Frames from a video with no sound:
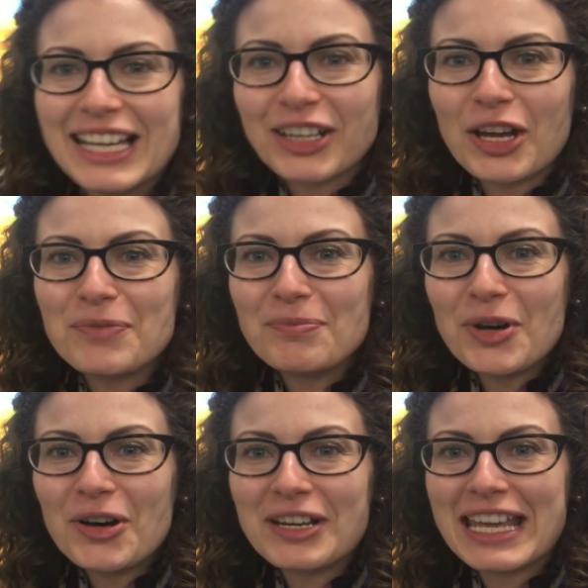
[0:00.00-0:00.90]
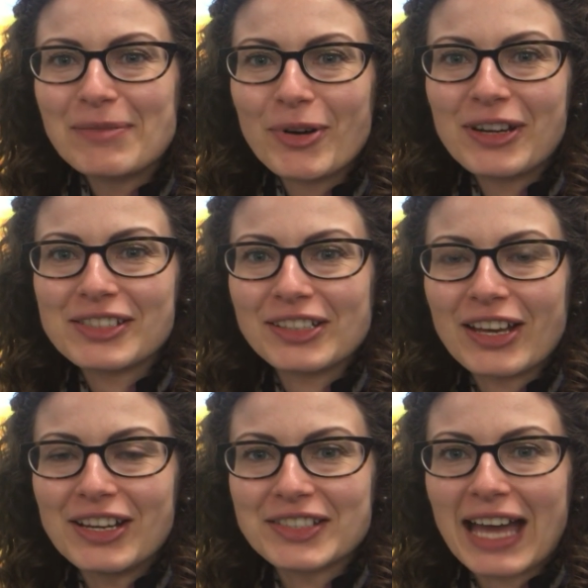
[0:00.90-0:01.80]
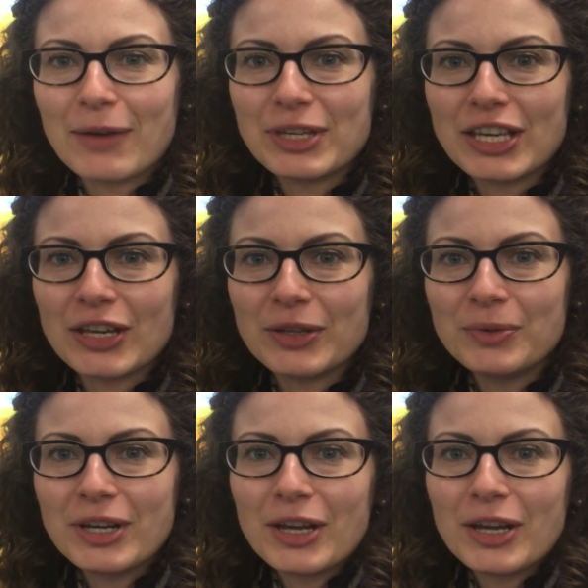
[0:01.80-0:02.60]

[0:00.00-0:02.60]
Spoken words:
Good morning, boys and girls. How are you?